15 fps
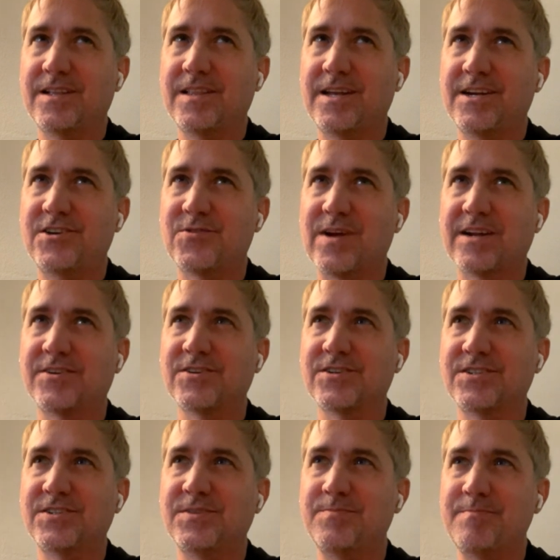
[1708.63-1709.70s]
a lot of
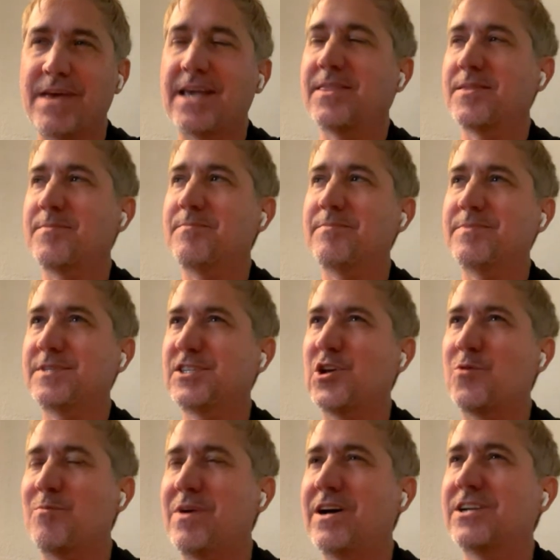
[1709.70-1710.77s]
directors make them
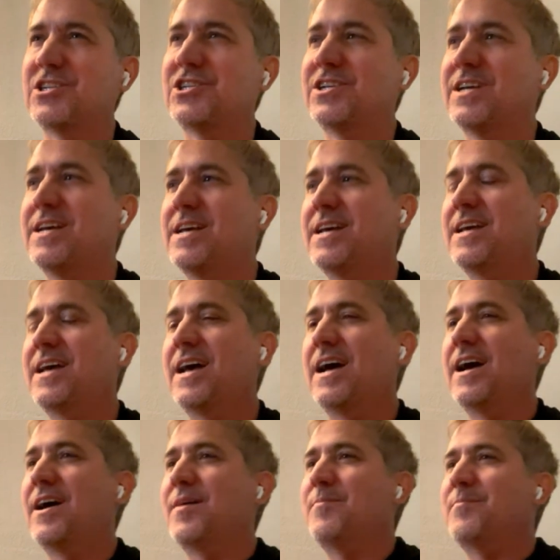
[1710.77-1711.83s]
so much
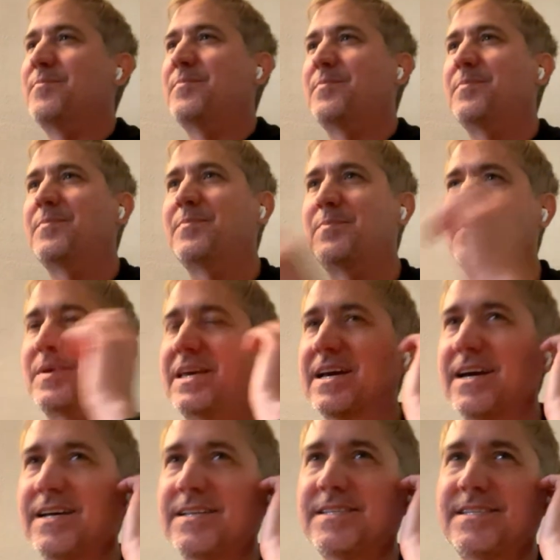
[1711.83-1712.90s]
um,
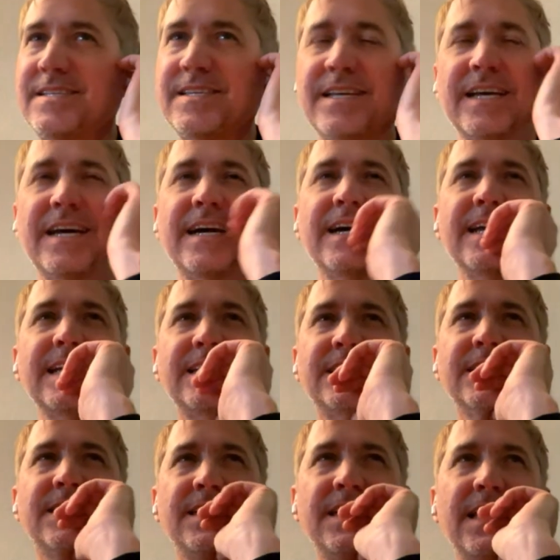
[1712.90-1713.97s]
because uh,
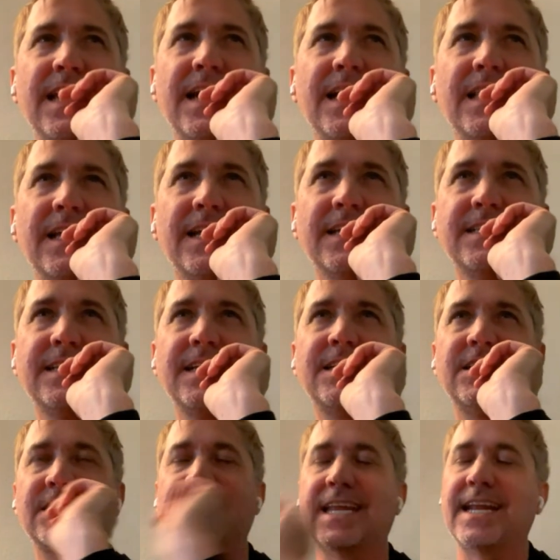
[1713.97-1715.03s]
it just yeah like I
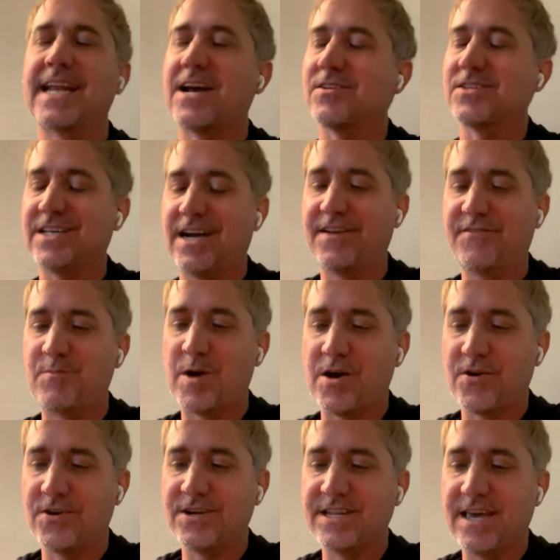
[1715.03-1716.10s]
said just getting outside
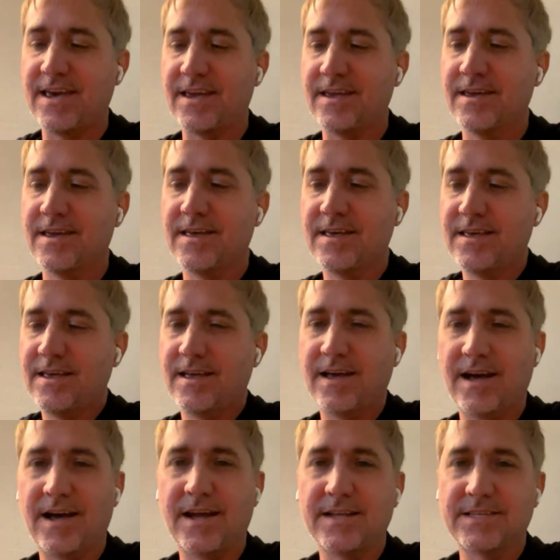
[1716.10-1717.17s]
modern day
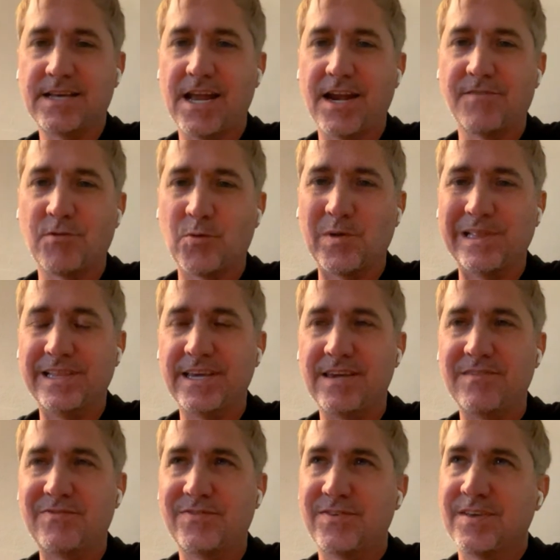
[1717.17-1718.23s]
uh, is kind of a
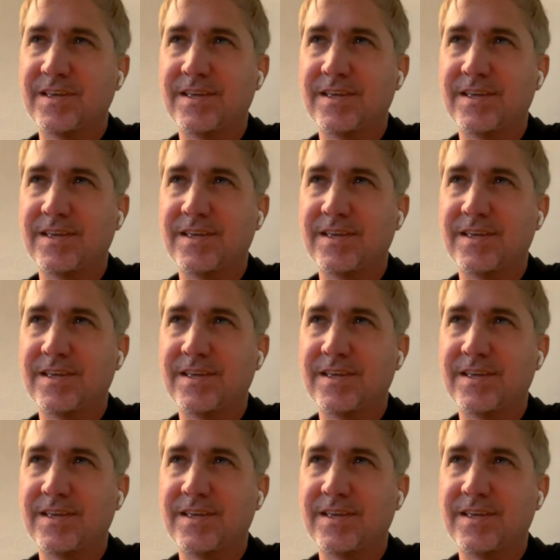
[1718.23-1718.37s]
relief